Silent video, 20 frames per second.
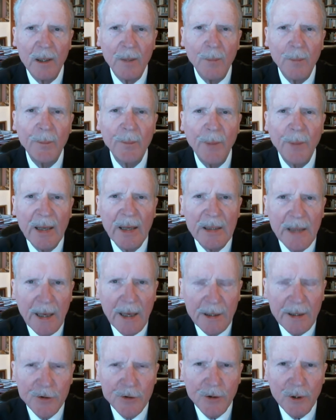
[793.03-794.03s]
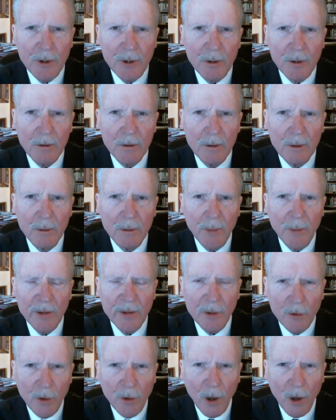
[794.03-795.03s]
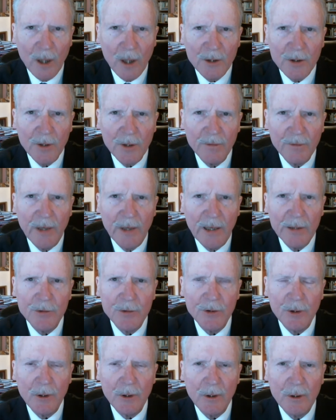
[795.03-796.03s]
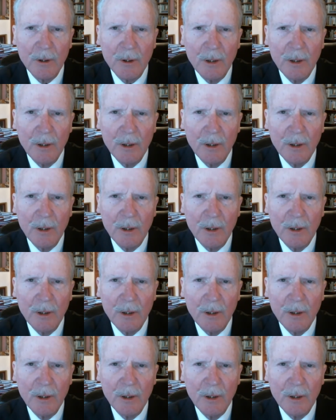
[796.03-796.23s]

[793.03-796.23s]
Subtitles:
but by nature, by the laws of nature.